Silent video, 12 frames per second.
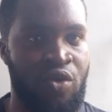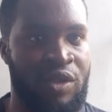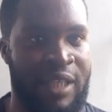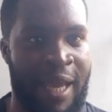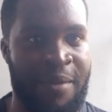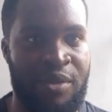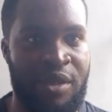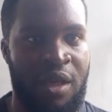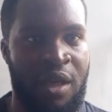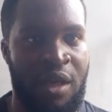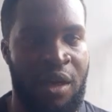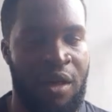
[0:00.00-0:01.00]
types.
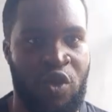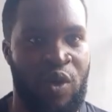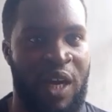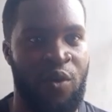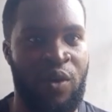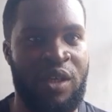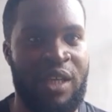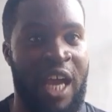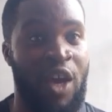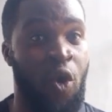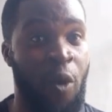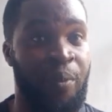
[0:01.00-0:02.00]
So
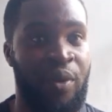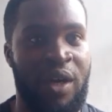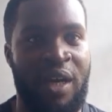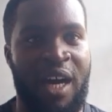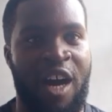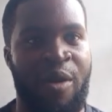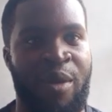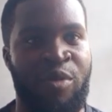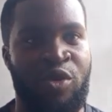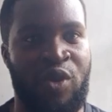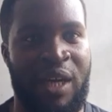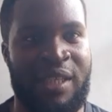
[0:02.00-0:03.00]
I hope I'm
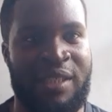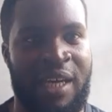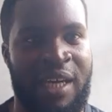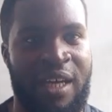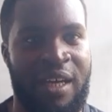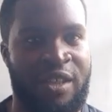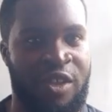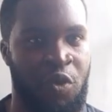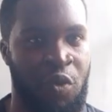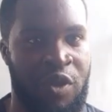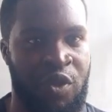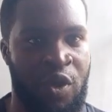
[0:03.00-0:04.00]
able to answer this
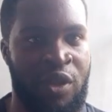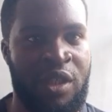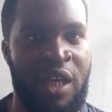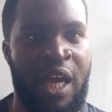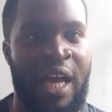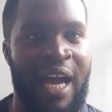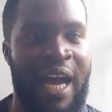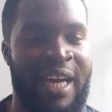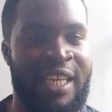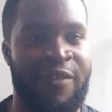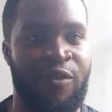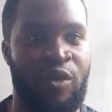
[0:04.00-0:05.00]
question.
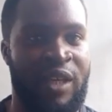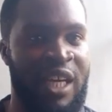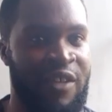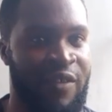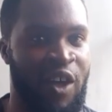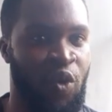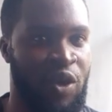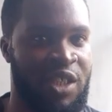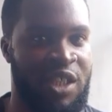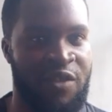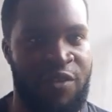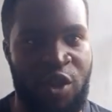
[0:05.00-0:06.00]
And if you get value
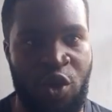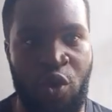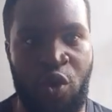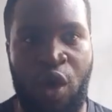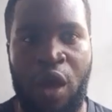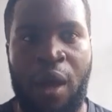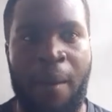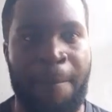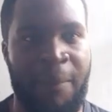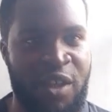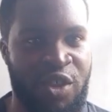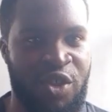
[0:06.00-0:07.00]
watching the video,
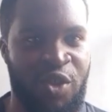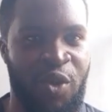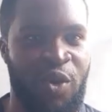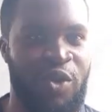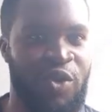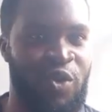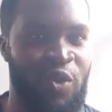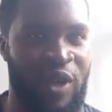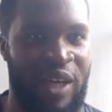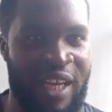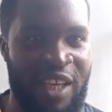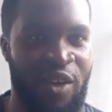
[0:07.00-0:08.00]
make sure you
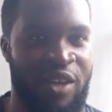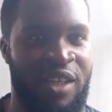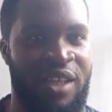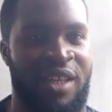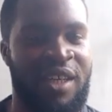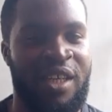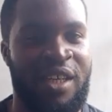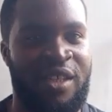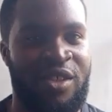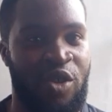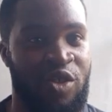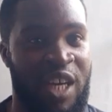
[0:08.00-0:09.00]
click on the
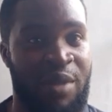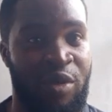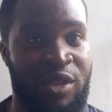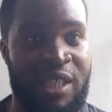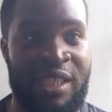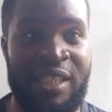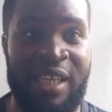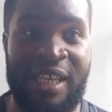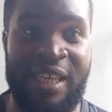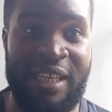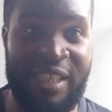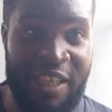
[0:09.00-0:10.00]
subscribe button,
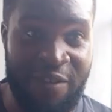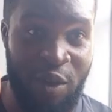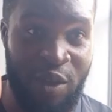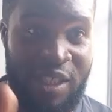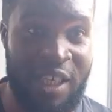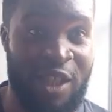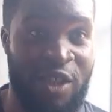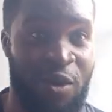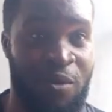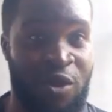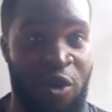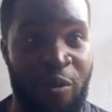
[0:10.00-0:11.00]
give us a
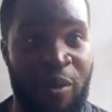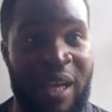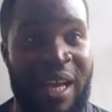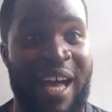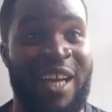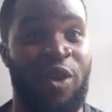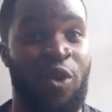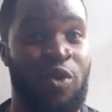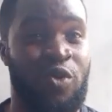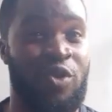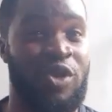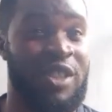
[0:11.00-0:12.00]
thumbs up, and
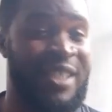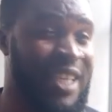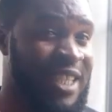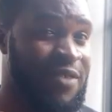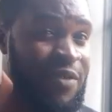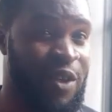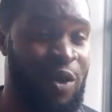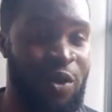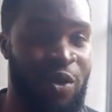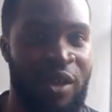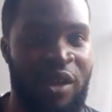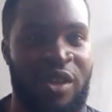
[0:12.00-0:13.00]
also share this
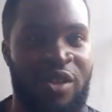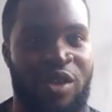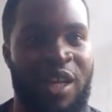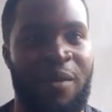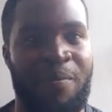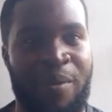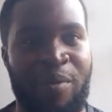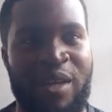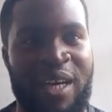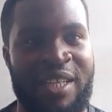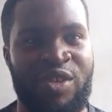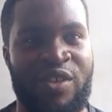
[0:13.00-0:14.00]
video so that people
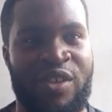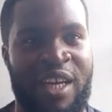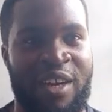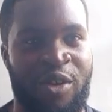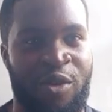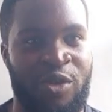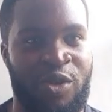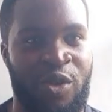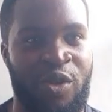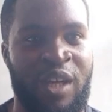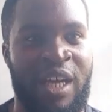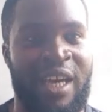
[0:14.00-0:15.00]
that are interested in
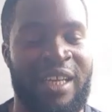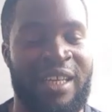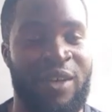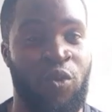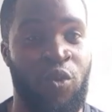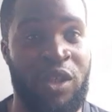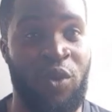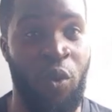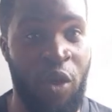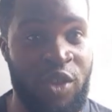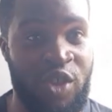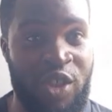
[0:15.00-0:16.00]
agriculture will
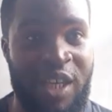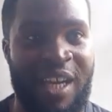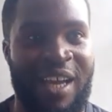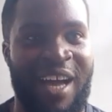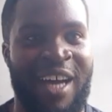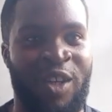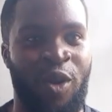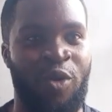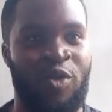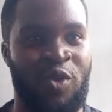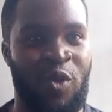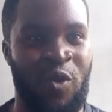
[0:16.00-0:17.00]
watch and
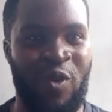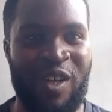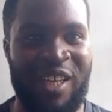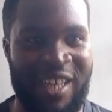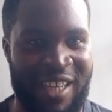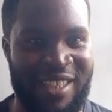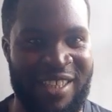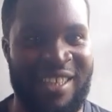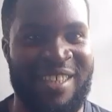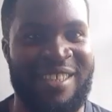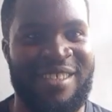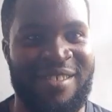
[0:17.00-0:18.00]
also learn.
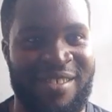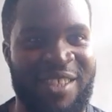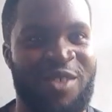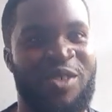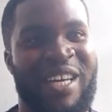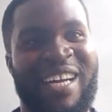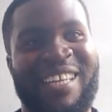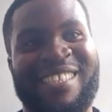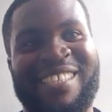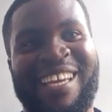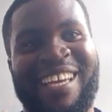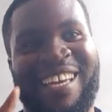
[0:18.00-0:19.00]
See you
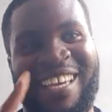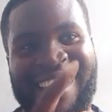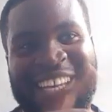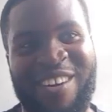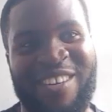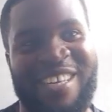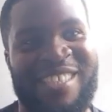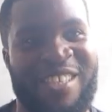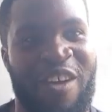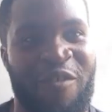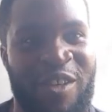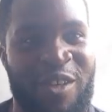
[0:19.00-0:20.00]
guys in our next
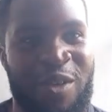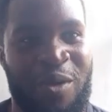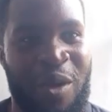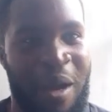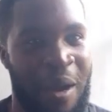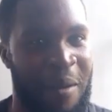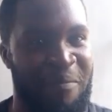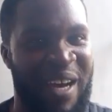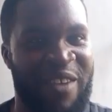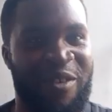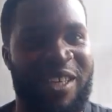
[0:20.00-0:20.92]
video. Bye for